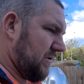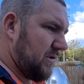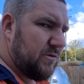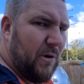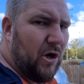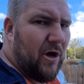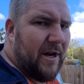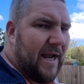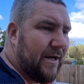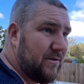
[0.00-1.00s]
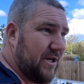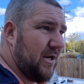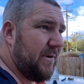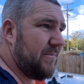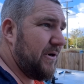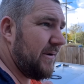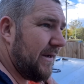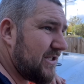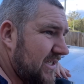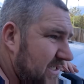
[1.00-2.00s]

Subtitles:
spotlight handles are going to be pretty much the